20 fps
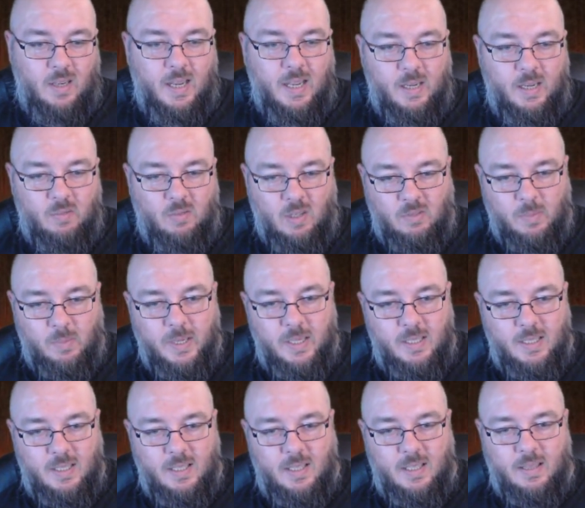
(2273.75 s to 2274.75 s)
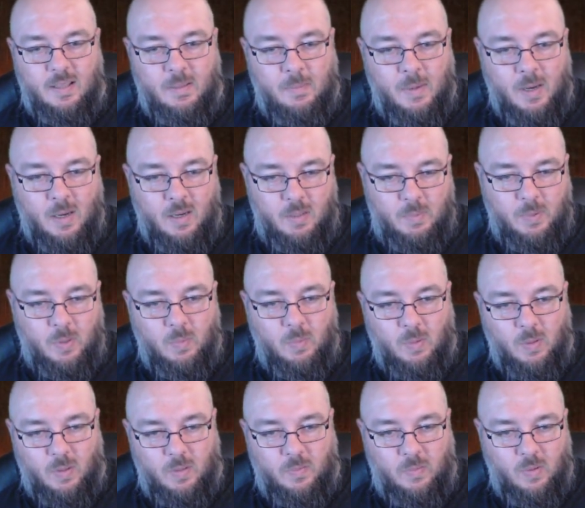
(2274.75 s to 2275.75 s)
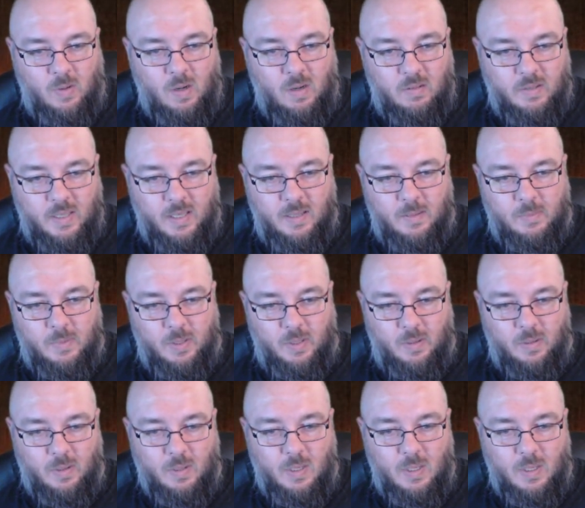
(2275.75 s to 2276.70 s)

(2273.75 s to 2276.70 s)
hey, run repeatedly at the March build block for our EMU